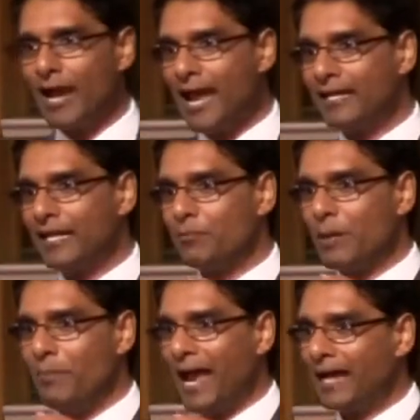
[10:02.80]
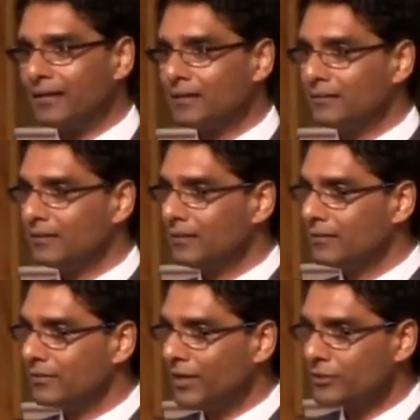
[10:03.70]
handing me back
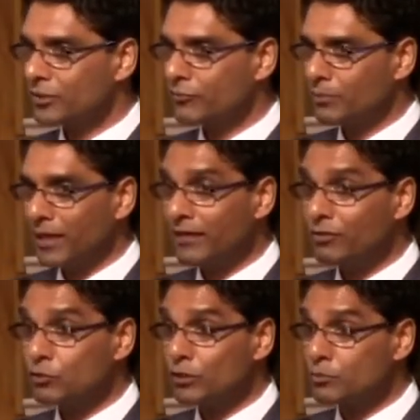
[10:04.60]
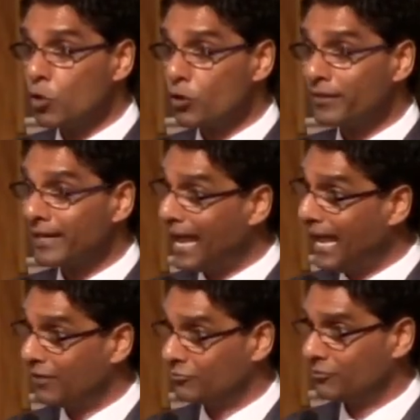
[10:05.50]
the rest of the money, which was more than
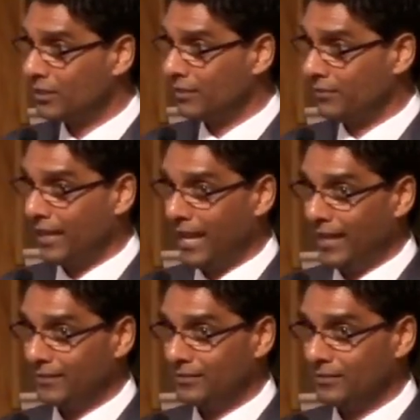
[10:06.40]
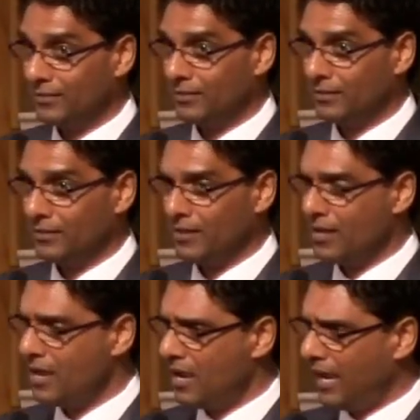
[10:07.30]
half they had.
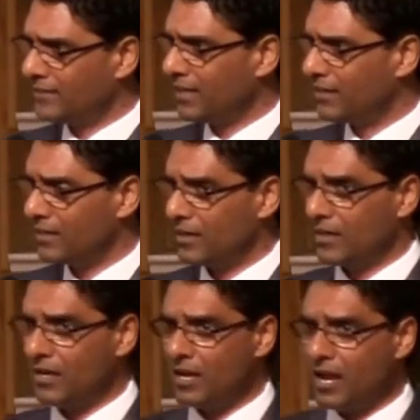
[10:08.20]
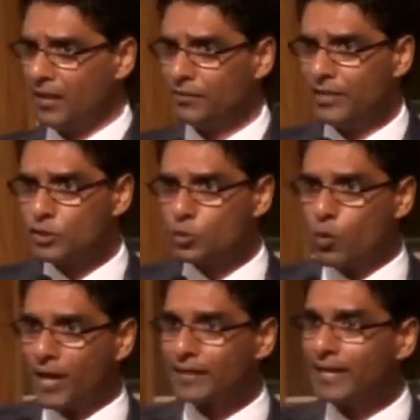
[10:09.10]
I said, "This
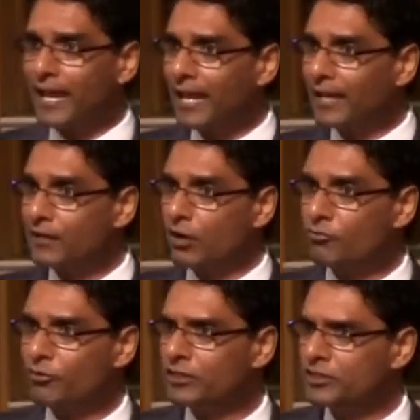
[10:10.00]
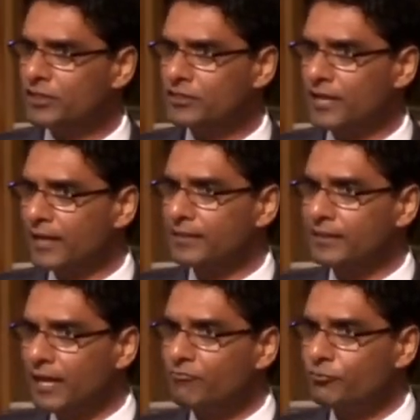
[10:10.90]
1 can of fish is not
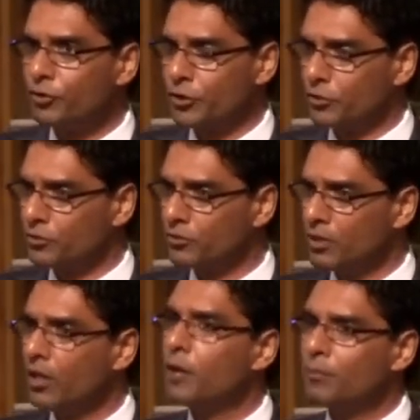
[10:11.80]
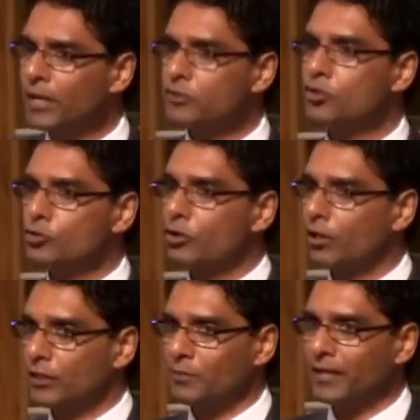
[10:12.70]
enough for you. Please use
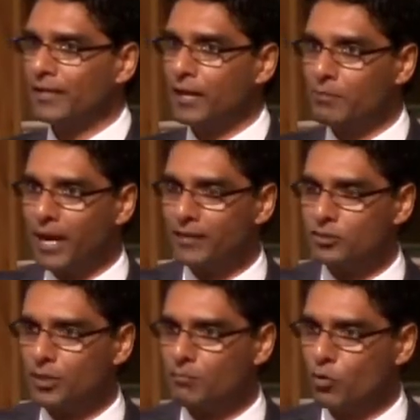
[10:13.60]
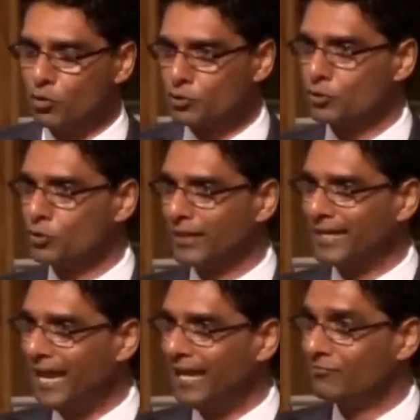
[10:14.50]
all the money and buy some more so you can
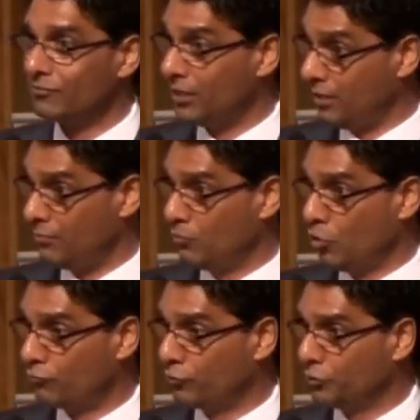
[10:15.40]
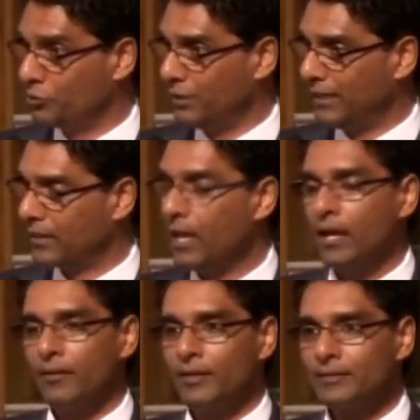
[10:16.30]
have more food to eat.
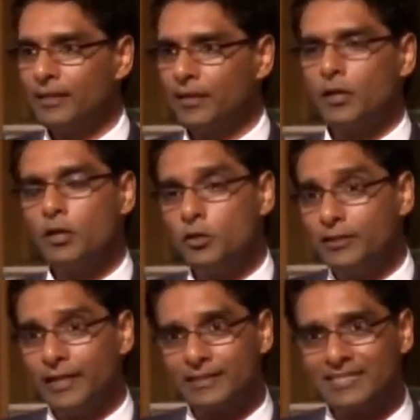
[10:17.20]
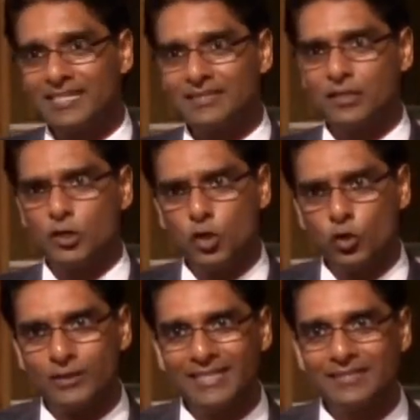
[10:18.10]
They insisted,
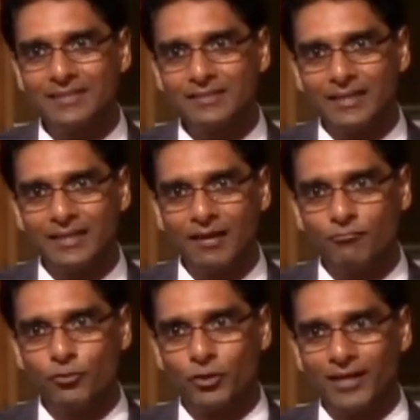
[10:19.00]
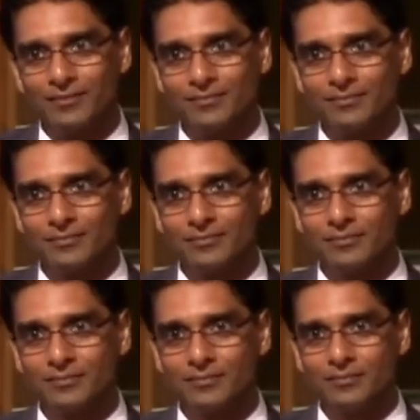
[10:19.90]
no, this is enough for us.
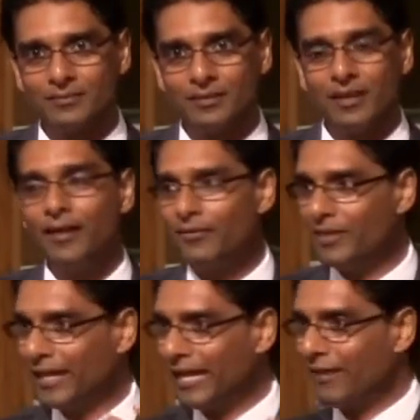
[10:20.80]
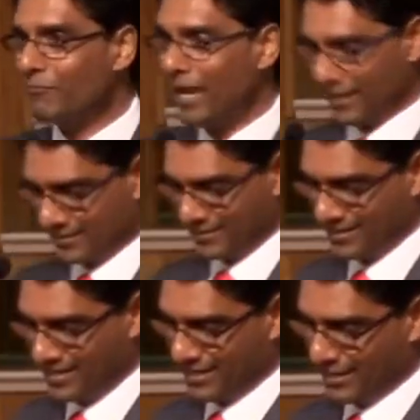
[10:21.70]
They gave back
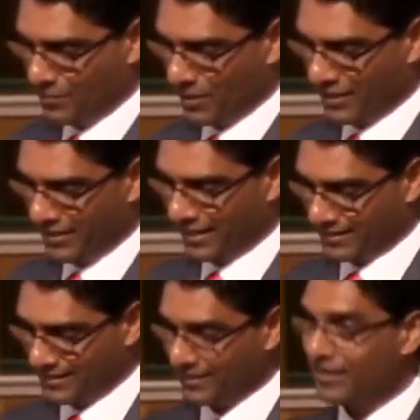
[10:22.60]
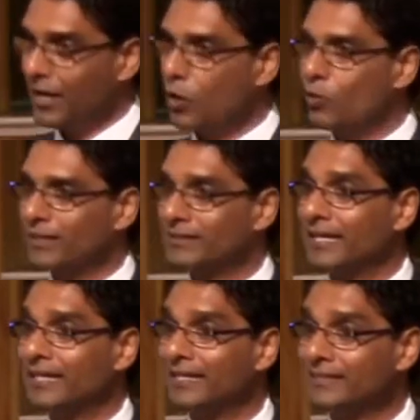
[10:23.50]
the money that was
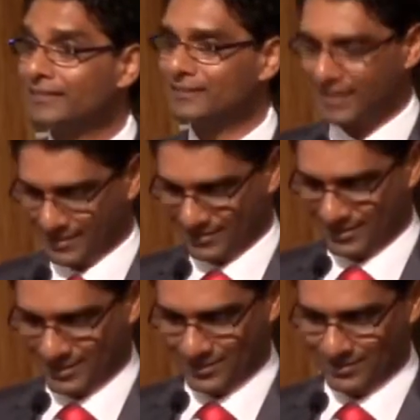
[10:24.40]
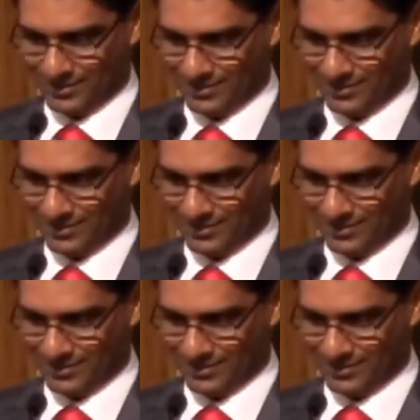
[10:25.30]
in excess.